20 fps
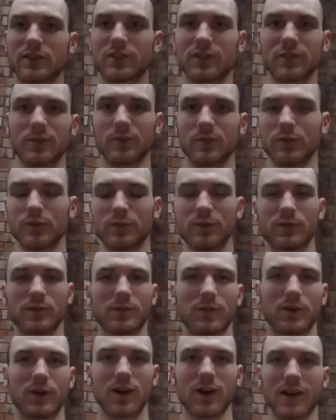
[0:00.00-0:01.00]
swooped
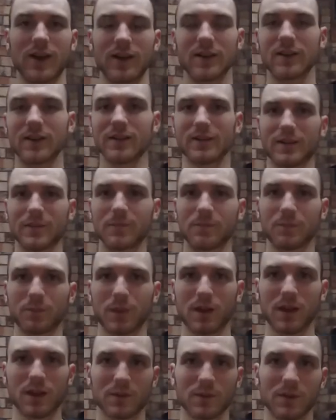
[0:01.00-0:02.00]
by
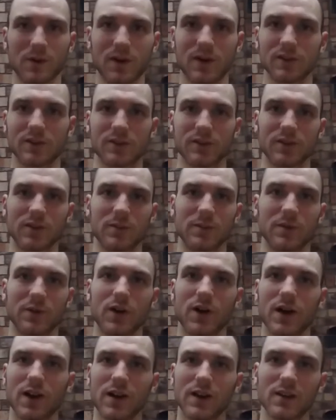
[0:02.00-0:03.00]
magpies on the
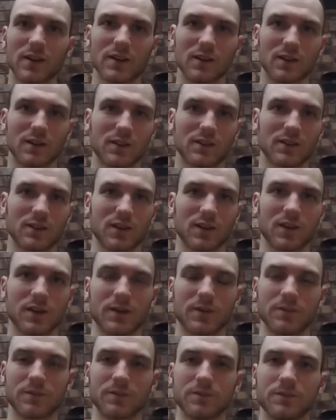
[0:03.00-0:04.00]
bike is
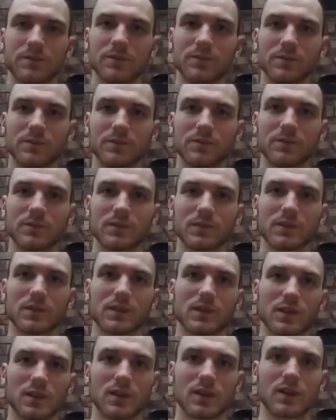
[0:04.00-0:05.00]
a
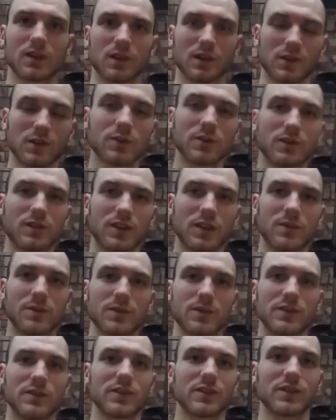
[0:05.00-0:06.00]
good tip
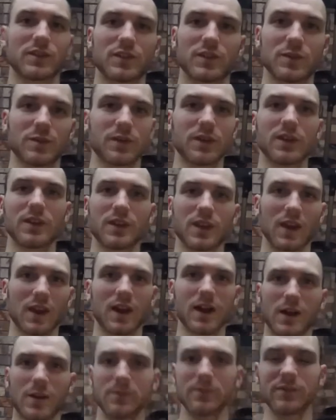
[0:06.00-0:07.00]
is just to be
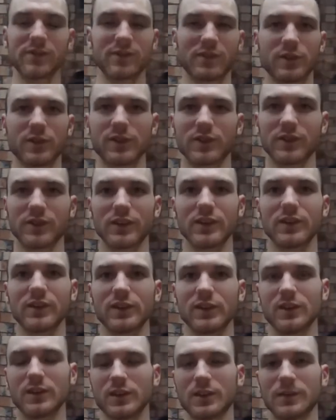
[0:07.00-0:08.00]
calm firstly.
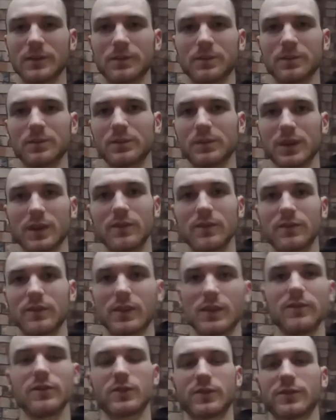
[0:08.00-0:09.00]

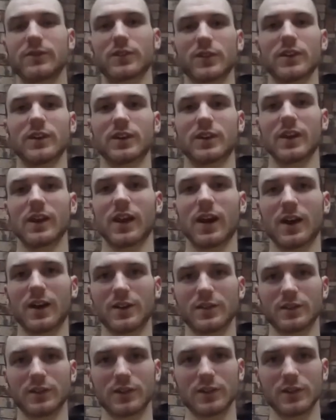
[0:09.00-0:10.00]
If you freak
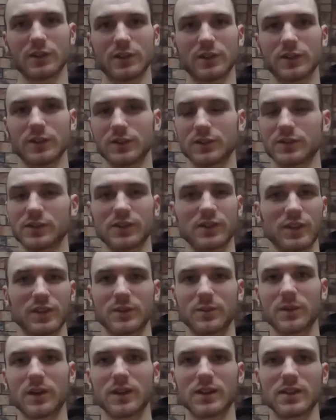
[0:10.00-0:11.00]
out, you're just
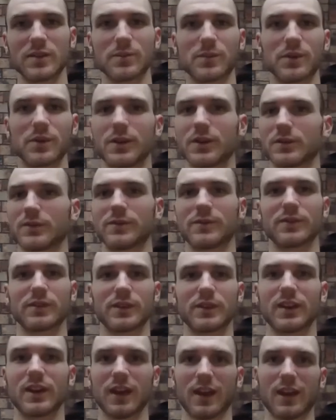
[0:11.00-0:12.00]
going to make the bird
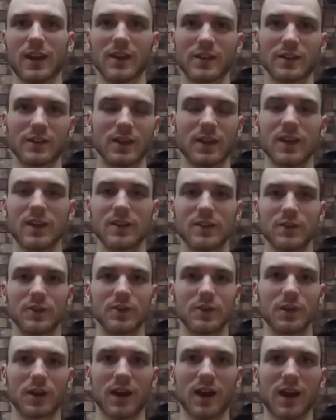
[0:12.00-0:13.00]
freak out and hit
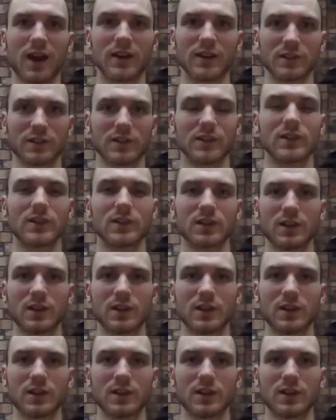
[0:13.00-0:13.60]
you harder.